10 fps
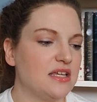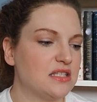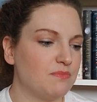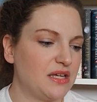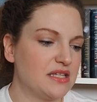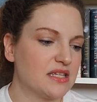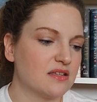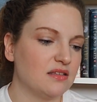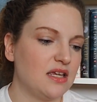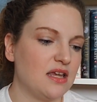It's
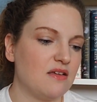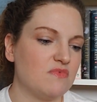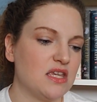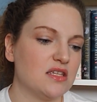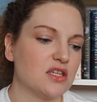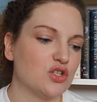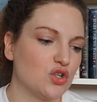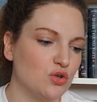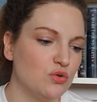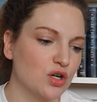basically these two